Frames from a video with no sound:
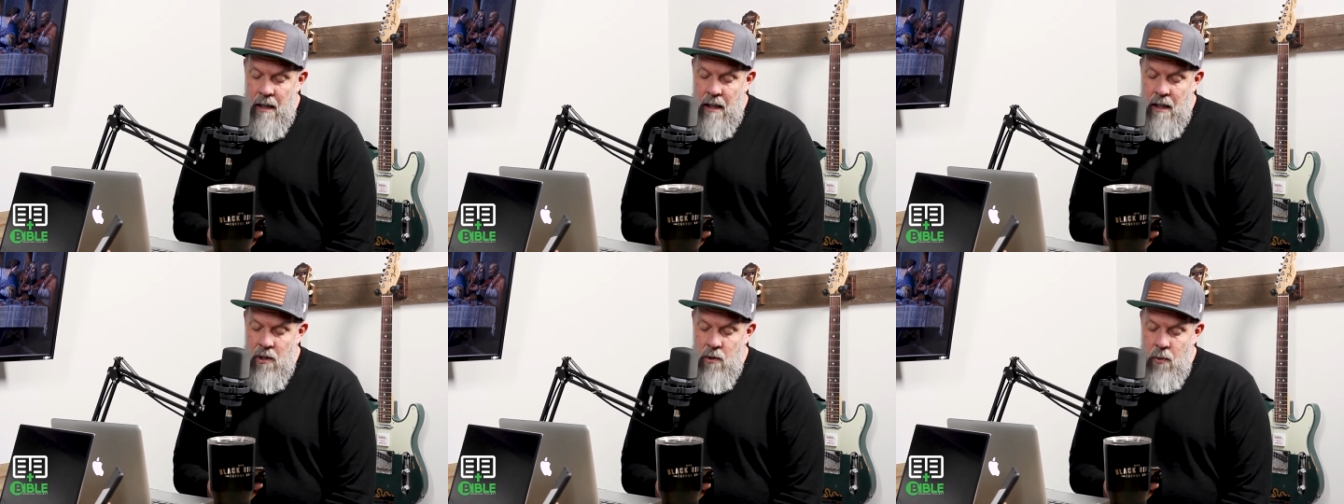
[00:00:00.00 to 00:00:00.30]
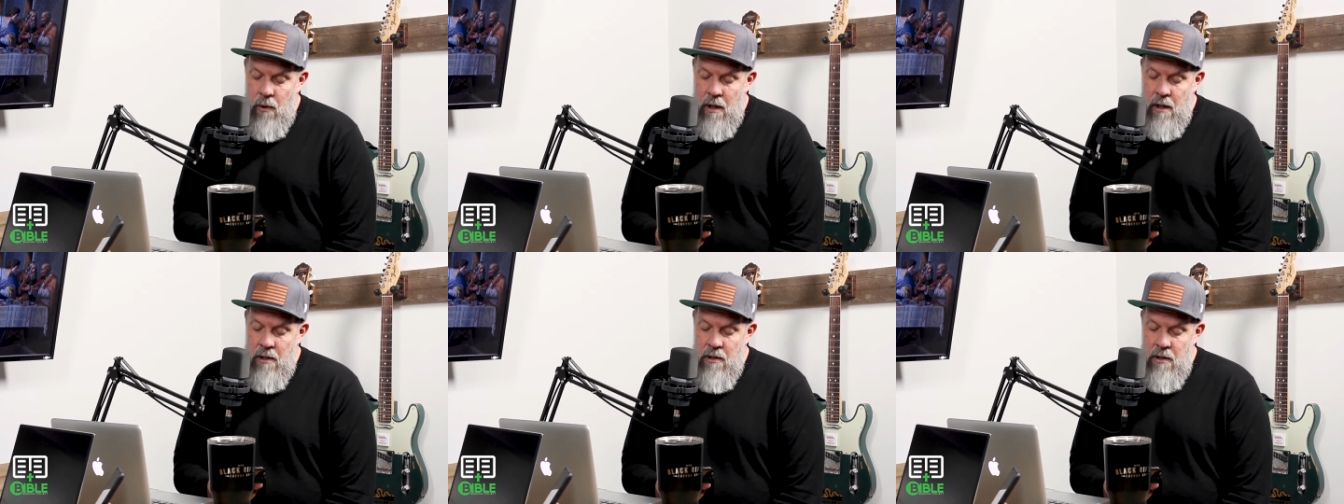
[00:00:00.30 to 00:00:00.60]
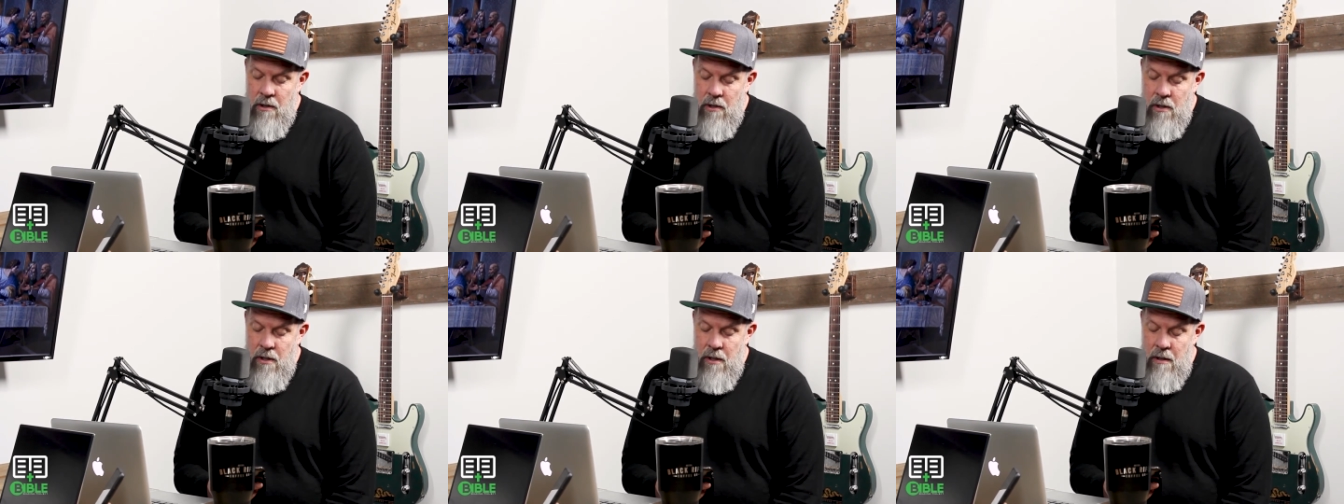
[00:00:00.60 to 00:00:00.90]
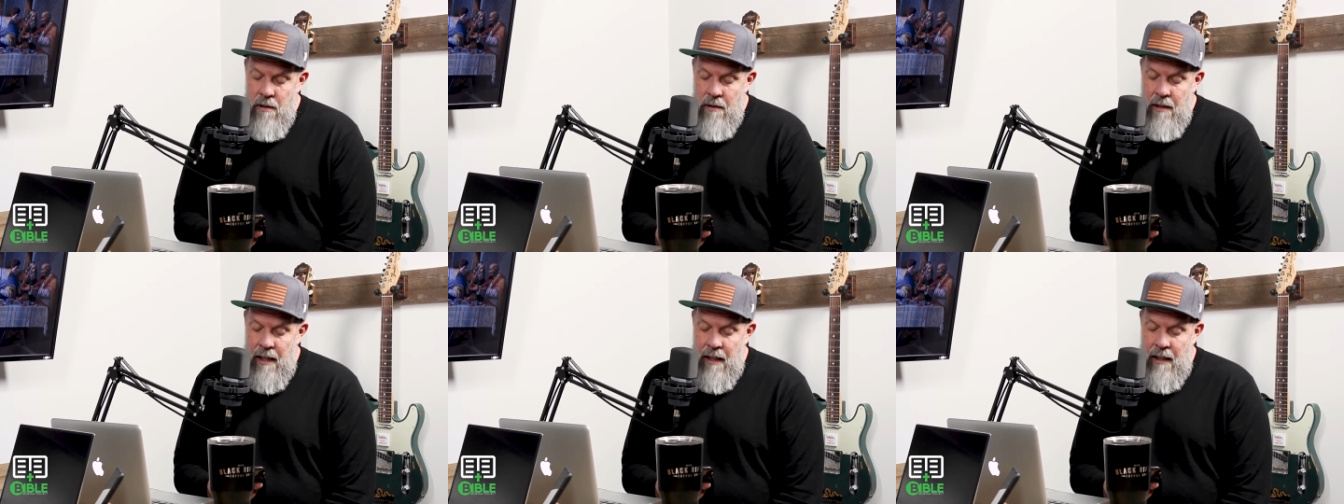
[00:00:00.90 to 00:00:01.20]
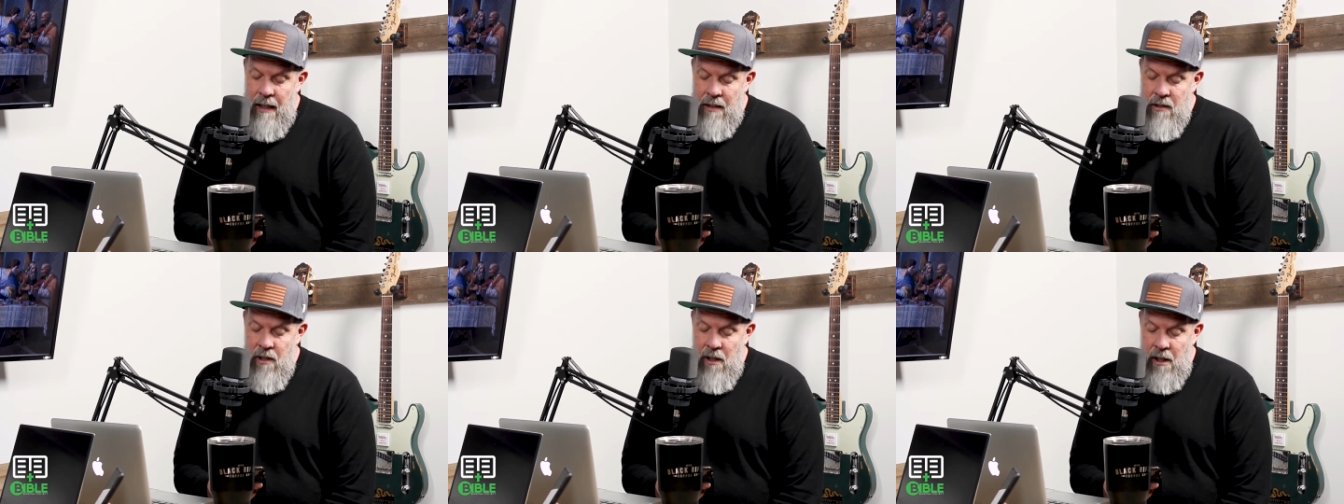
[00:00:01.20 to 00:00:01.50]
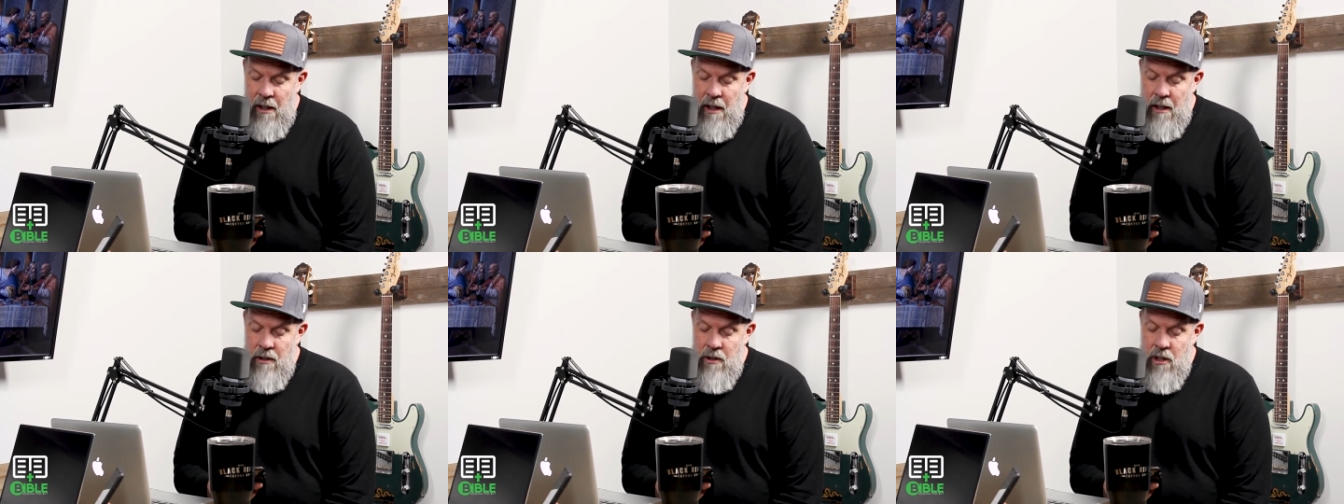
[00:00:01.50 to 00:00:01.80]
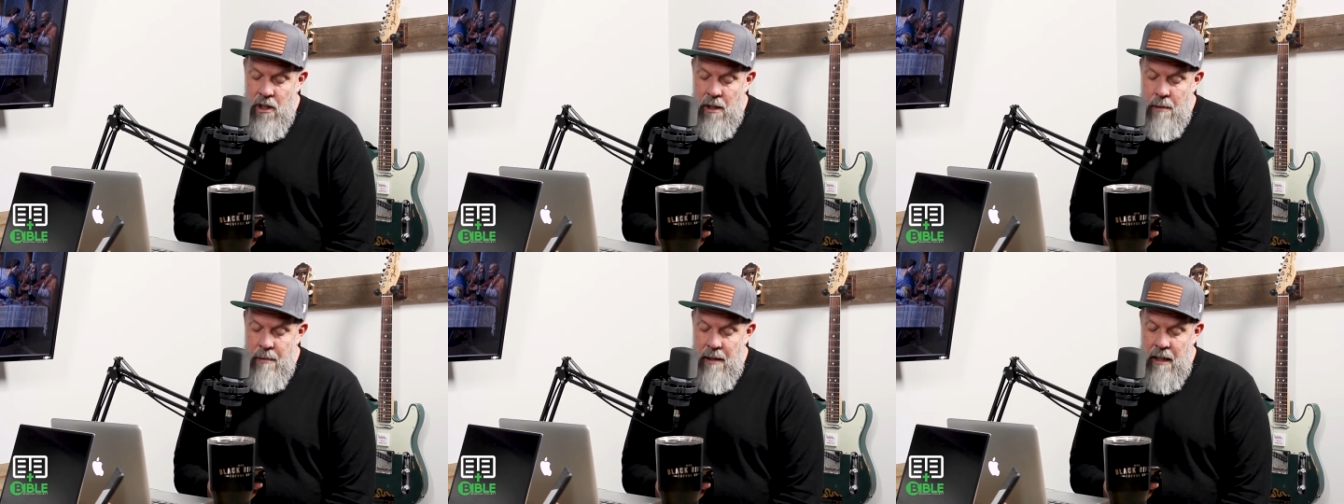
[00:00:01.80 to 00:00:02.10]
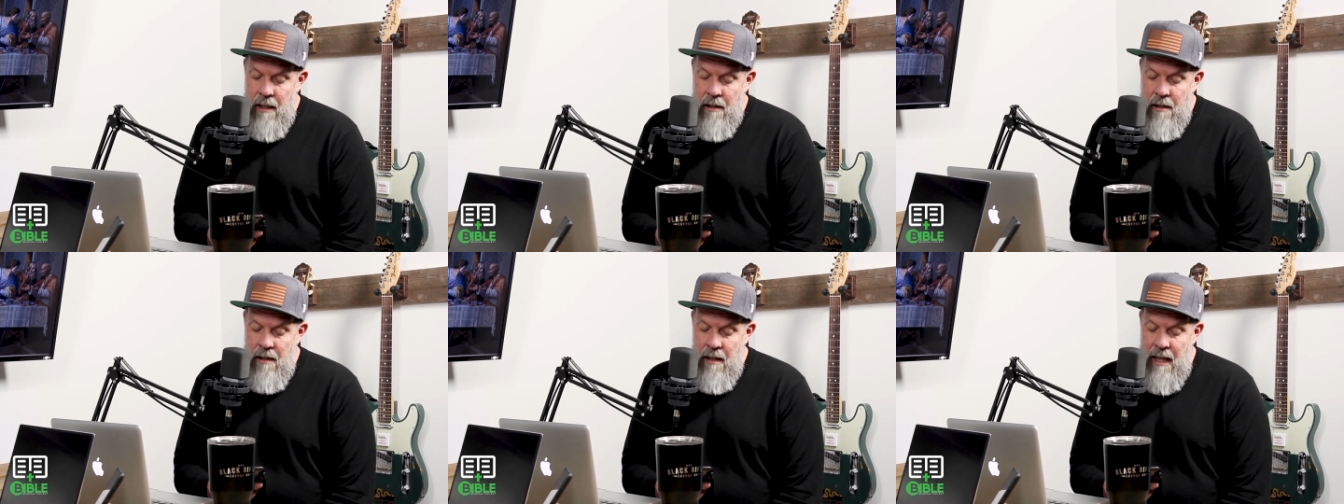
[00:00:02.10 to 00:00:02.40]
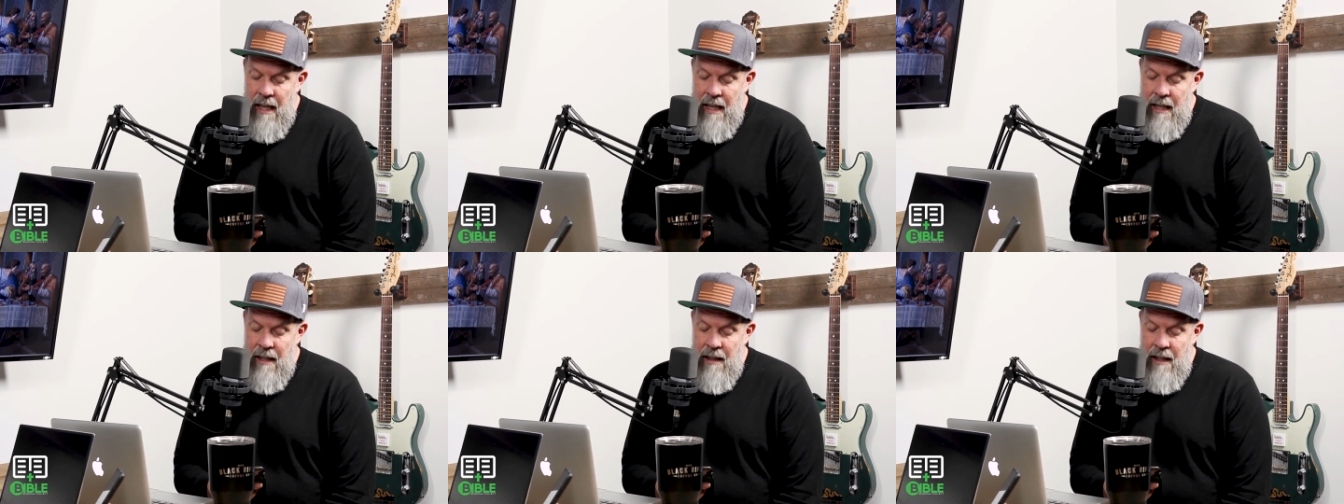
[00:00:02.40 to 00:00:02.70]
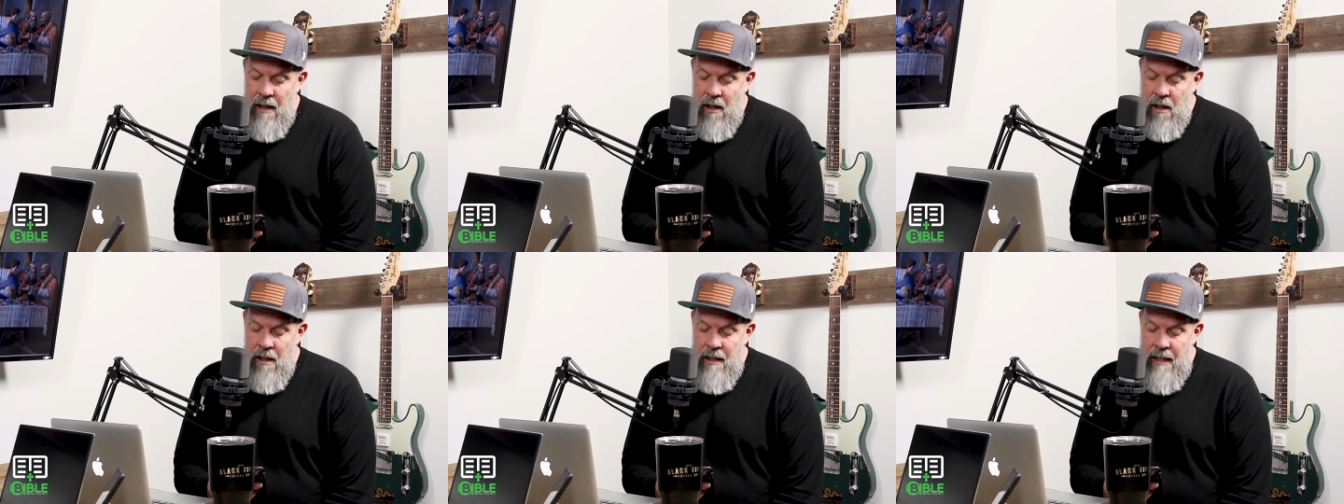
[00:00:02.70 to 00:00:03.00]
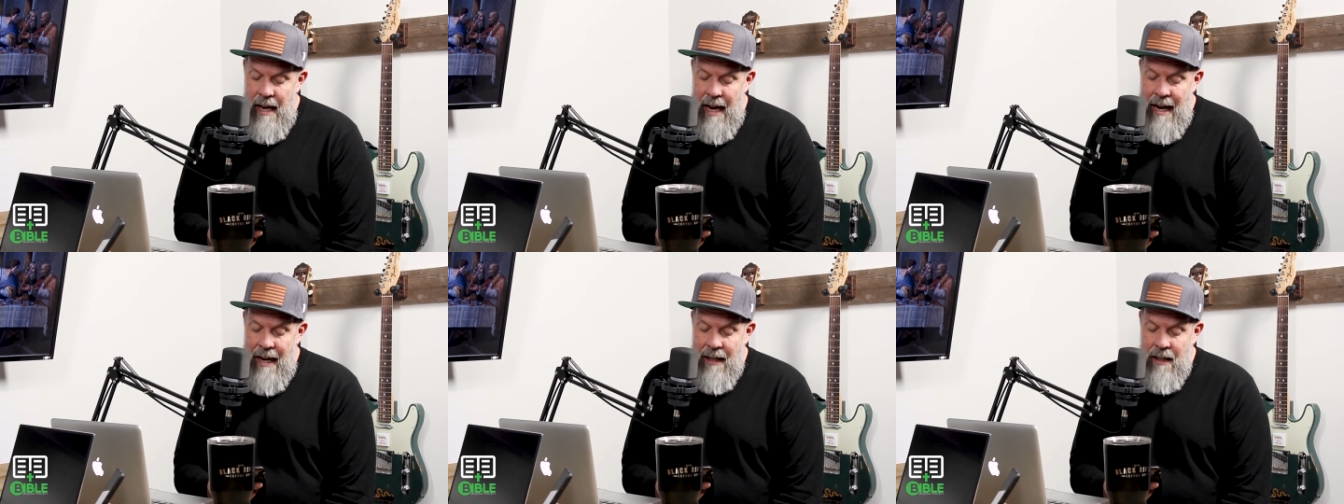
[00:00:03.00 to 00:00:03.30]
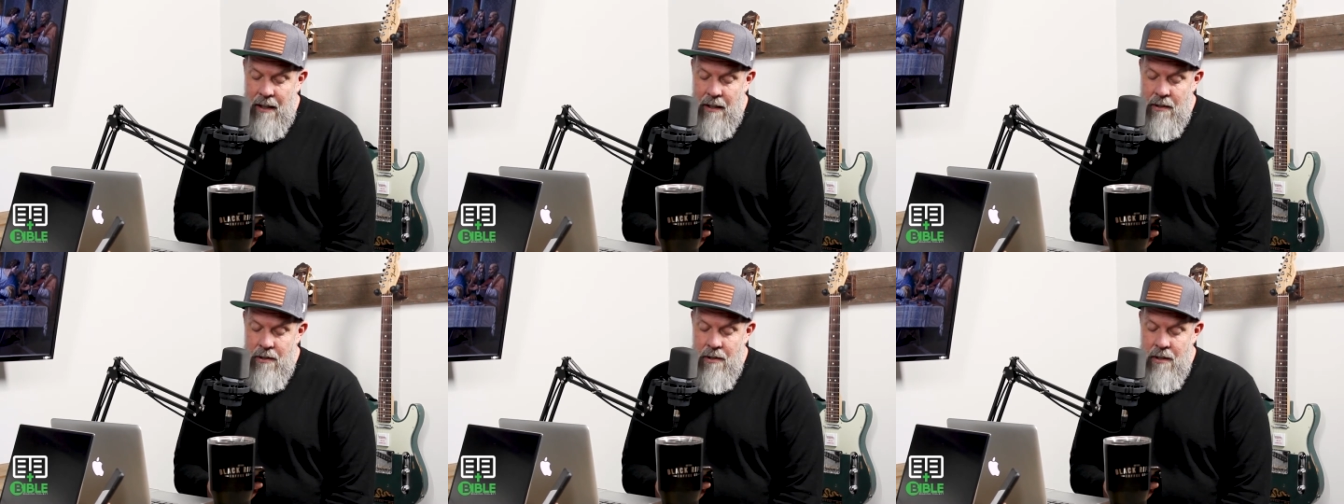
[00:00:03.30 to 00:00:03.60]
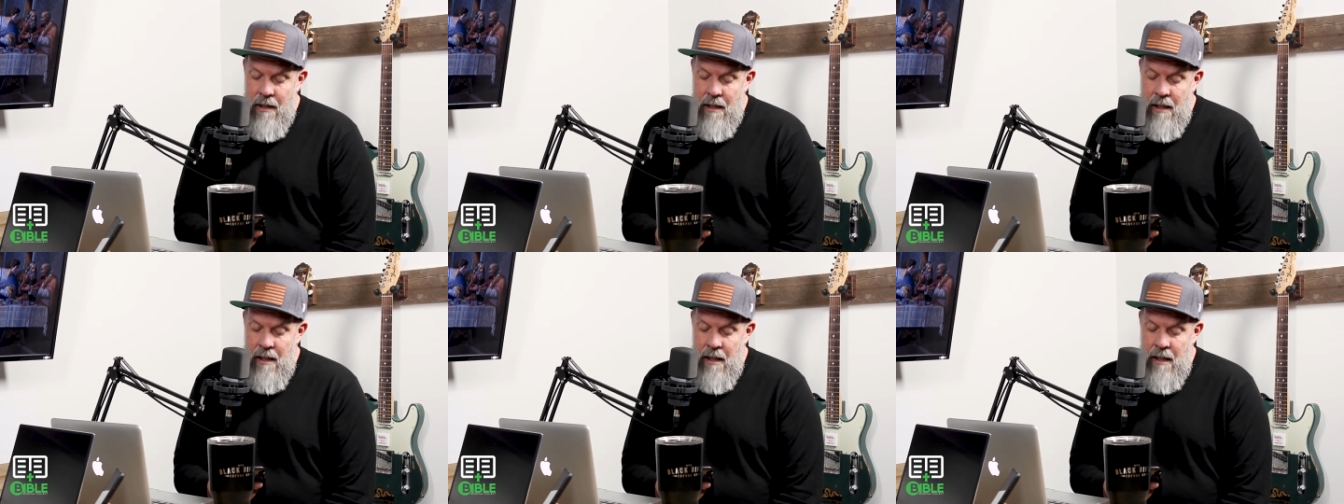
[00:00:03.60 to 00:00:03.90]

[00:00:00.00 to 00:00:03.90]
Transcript: His words are soothing as lotion, but underneath are daggers.